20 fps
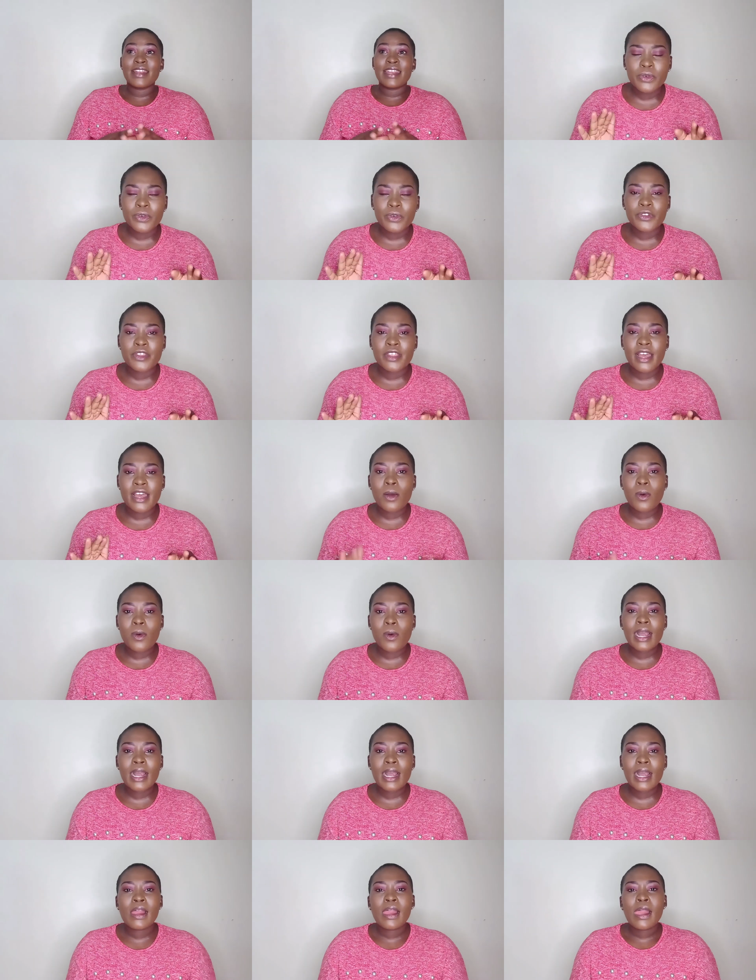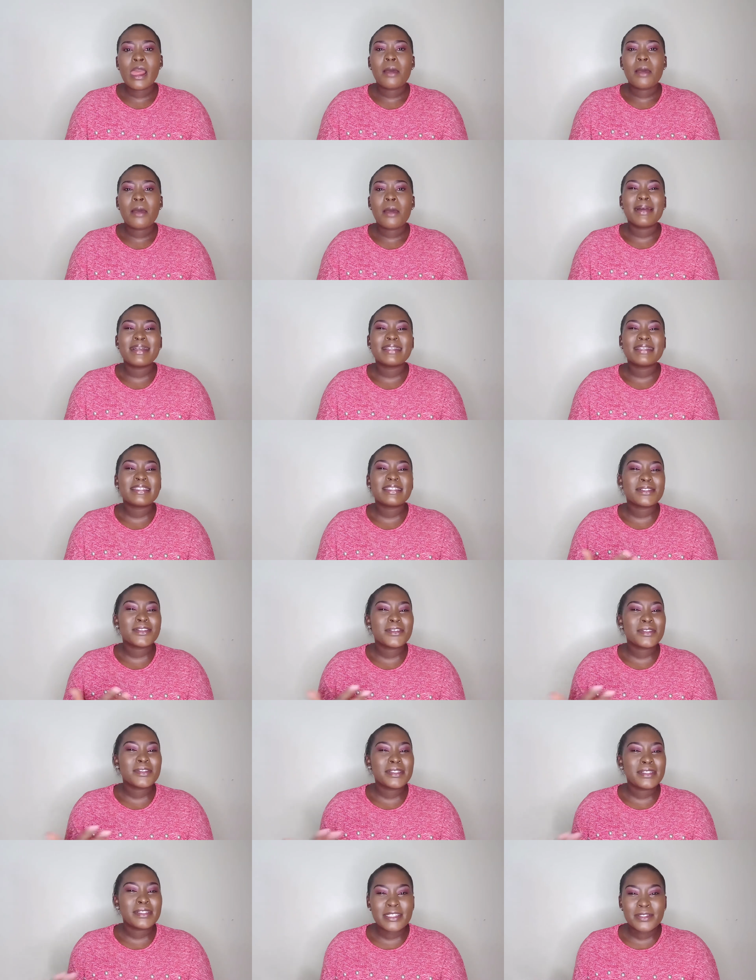You find she's,
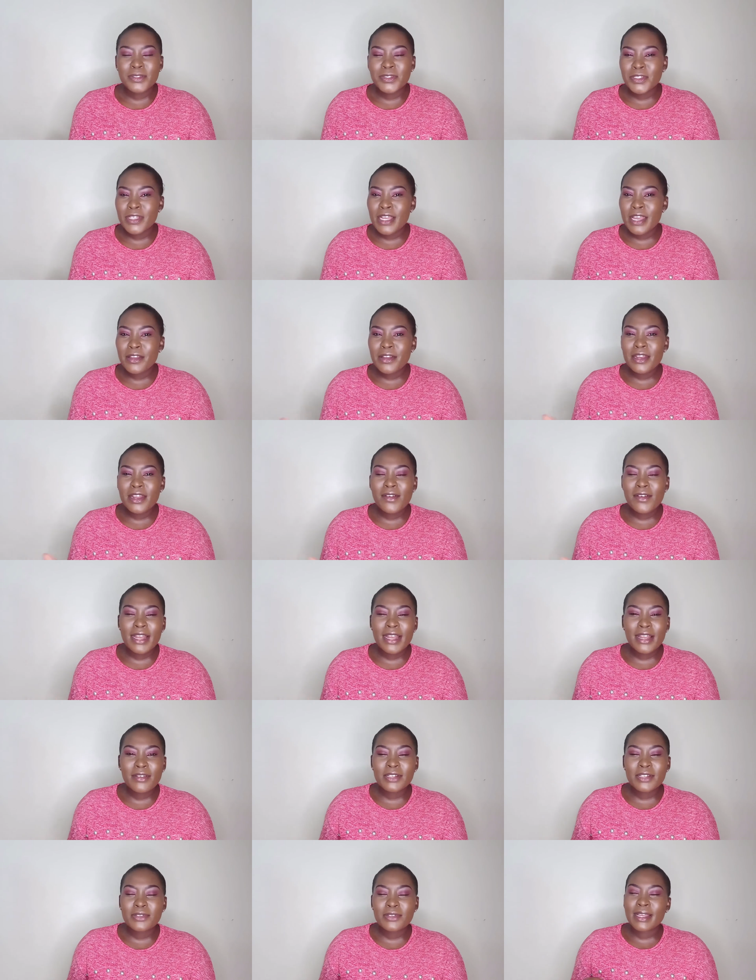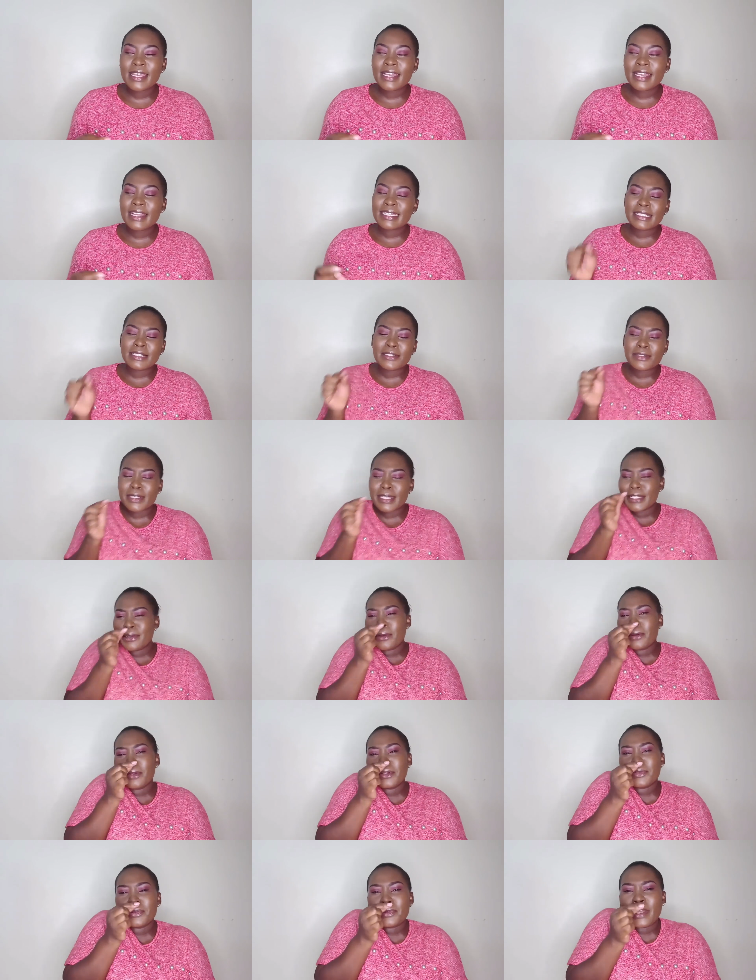yes, very good with her work, but she's not
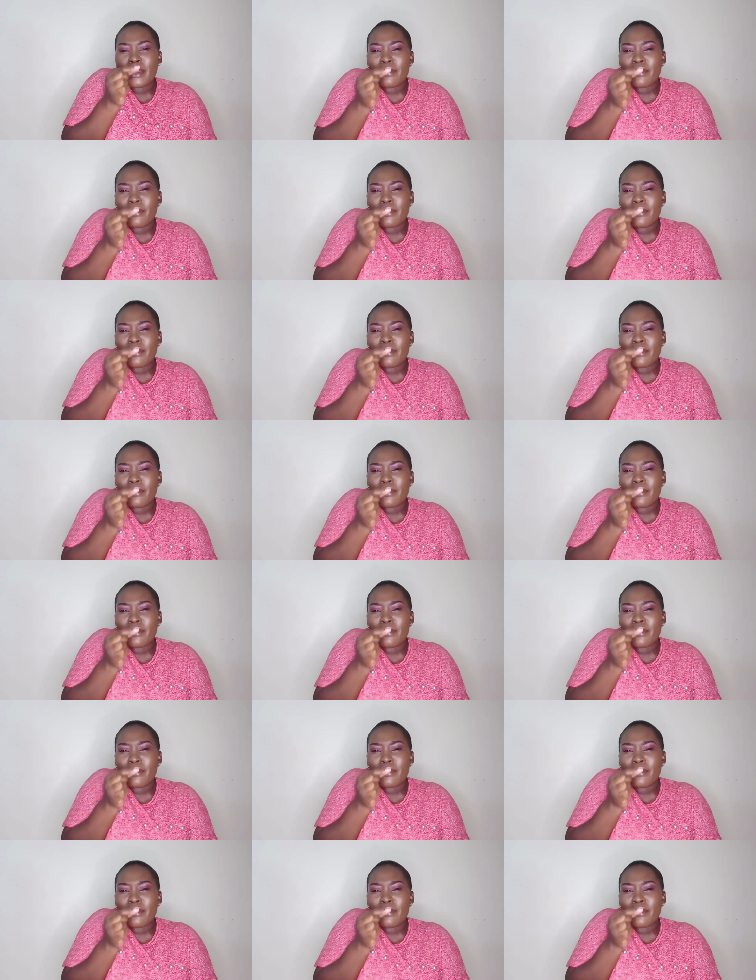serious.